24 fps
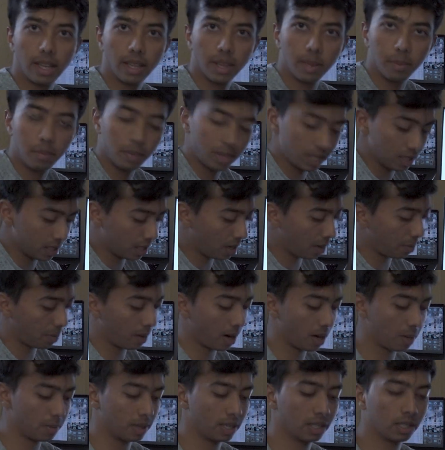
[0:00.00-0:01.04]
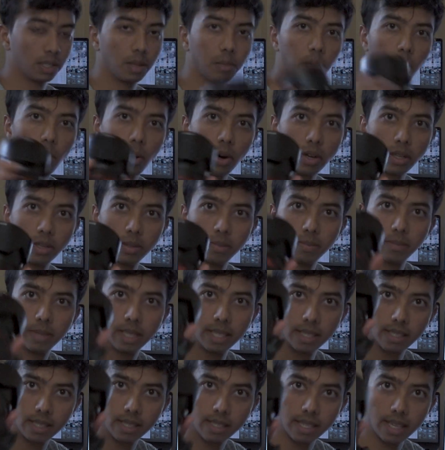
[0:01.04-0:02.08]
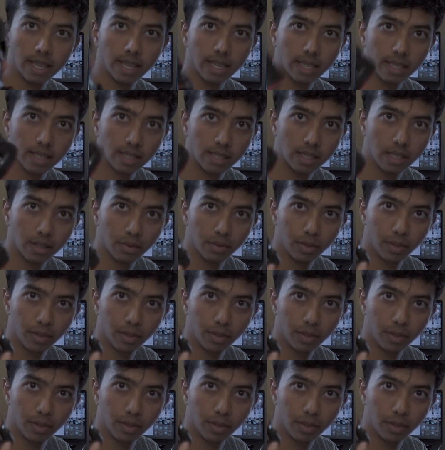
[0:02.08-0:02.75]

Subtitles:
In the middle compartment at the bottom, this is the